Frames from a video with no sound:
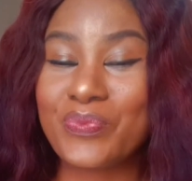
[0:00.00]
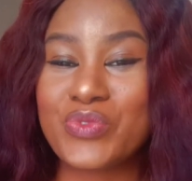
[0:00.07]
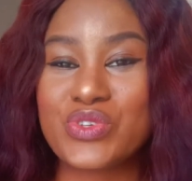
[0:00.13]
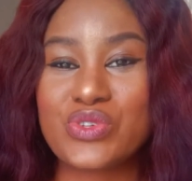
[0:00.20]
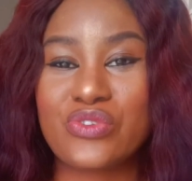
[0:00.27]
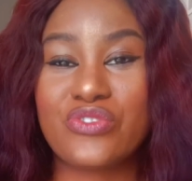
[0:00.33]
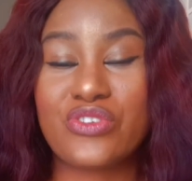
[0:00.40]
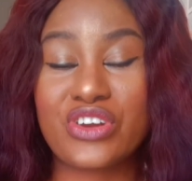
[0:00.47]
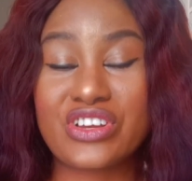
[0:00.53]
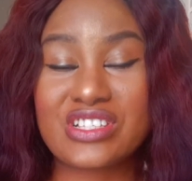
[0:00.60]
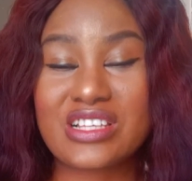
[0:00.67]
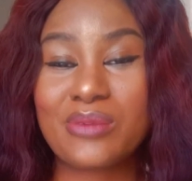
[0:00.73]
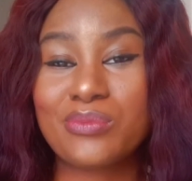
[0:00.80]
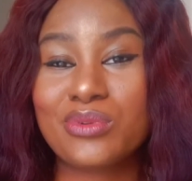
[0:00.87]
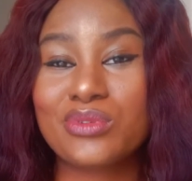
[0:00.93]
So for
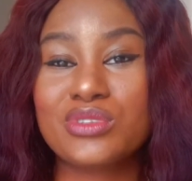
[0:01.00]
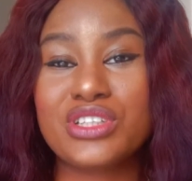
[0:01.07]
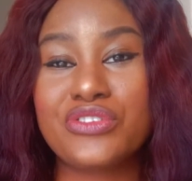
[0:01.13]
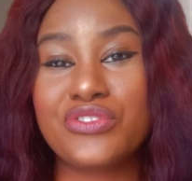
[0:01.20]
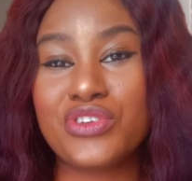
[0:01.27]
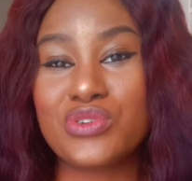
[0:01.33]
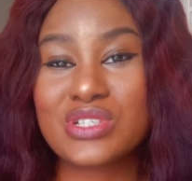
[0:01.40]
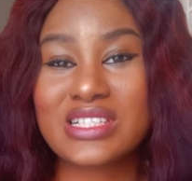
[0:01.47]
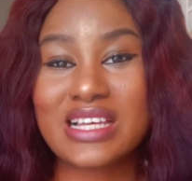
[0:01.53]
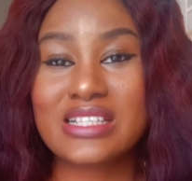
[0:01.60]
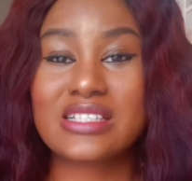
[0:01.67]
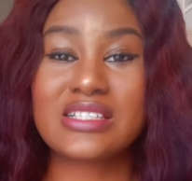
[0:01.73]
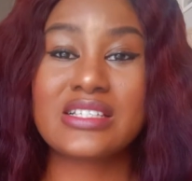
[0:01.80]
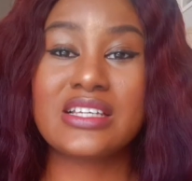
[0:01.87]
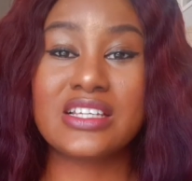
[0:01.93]
example, if you
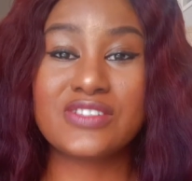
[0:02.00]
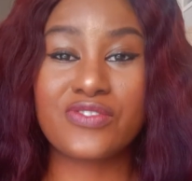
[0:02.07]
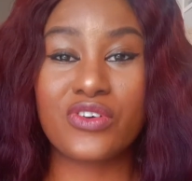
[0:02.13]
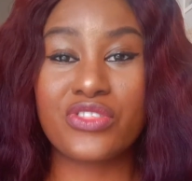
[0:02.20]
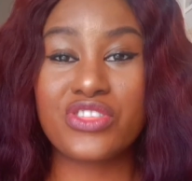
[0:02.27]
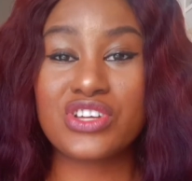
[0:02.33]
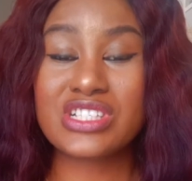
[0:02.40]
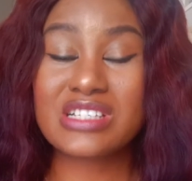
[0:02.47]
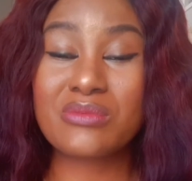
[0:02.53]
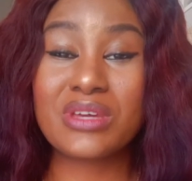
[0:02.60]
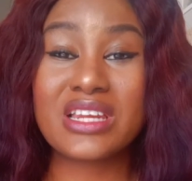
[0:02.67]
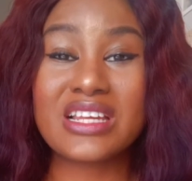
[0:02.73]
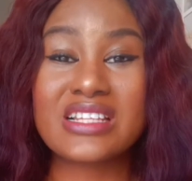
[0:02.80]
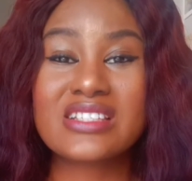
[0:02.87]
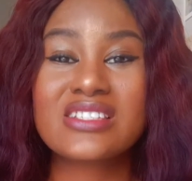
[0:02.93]
set it for 30
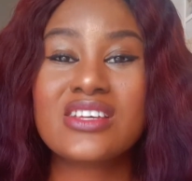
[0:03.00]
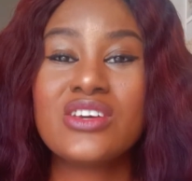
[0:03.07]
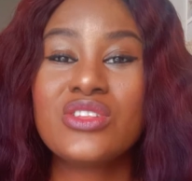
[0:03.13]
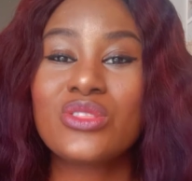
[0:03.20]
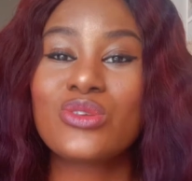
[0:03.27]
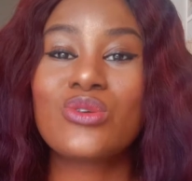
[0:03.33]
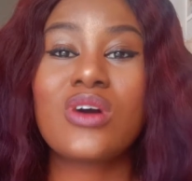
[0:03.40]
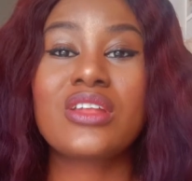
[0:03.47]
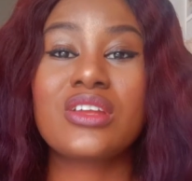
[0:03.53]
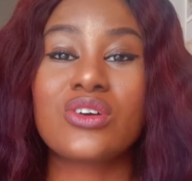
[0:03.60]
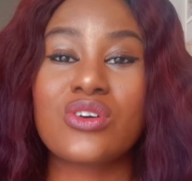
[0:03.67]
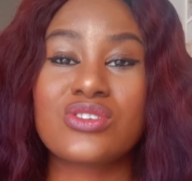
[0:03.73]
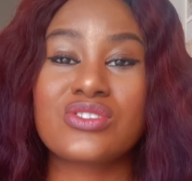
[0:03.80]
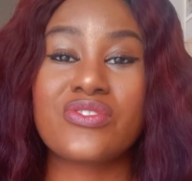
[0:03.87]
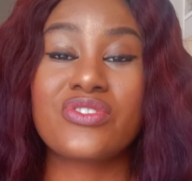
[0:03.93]
minutes, throughout the
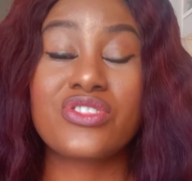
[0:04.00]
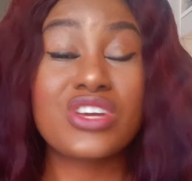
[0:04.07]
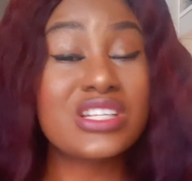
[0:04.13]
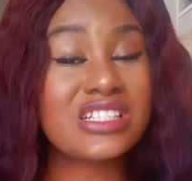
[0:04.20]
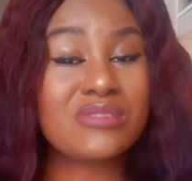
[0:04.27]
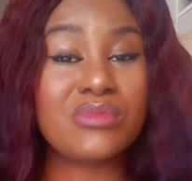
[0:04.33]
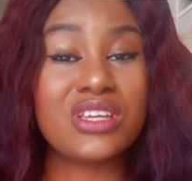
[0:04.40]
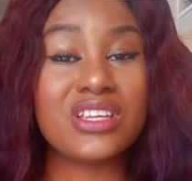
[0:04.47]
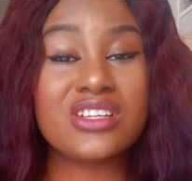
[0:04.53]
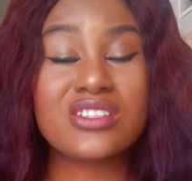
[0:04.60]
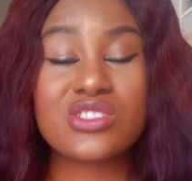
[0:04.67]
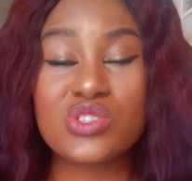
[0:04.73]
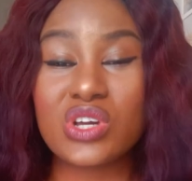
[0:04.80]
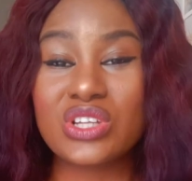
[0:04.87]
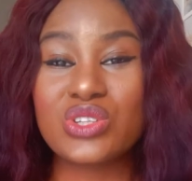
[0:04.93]
course of 30
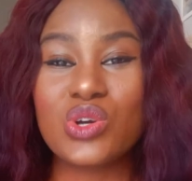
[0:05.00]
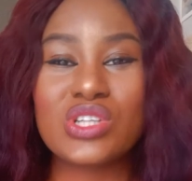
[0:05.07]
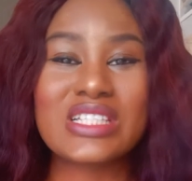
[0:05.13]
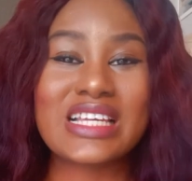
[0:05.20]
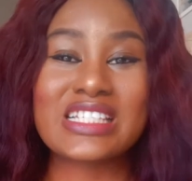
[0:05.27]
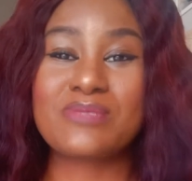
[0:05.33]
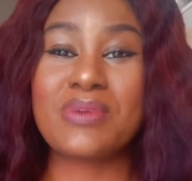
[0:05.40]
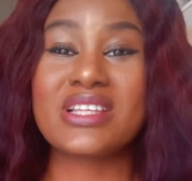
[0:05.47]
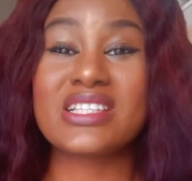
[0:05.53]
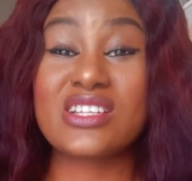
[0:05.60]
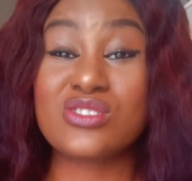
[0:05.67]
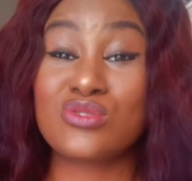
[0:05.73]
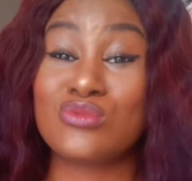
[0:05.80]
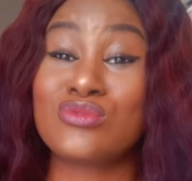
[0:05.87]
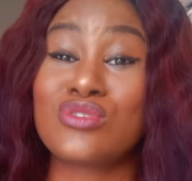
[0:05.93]
minutes, you are not
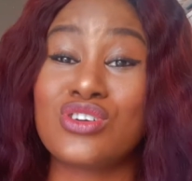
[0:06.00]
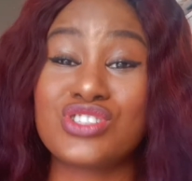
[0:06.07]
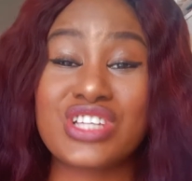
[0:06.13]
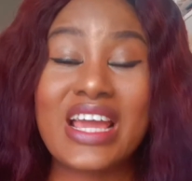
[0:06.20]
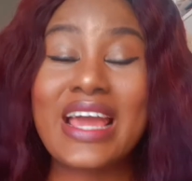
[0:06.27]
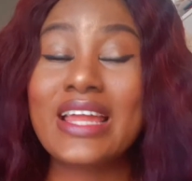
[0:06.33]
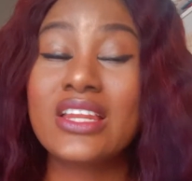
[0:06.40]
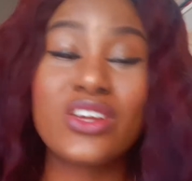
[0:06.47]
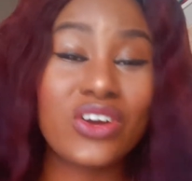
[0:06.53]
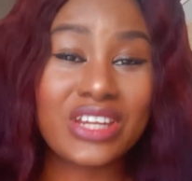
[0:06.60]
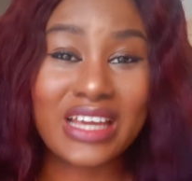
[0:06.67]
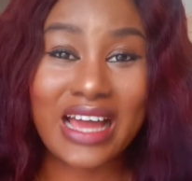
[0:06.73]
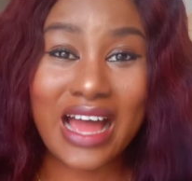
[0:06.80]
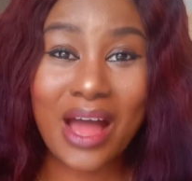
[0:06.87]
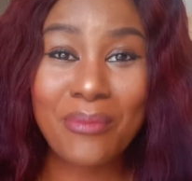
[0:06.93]
expected to touch any
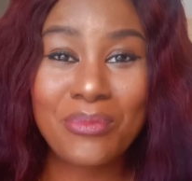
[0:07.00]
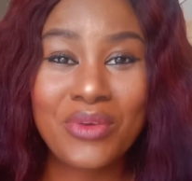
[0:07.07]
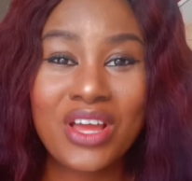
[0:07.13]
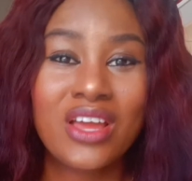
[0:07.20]
other app.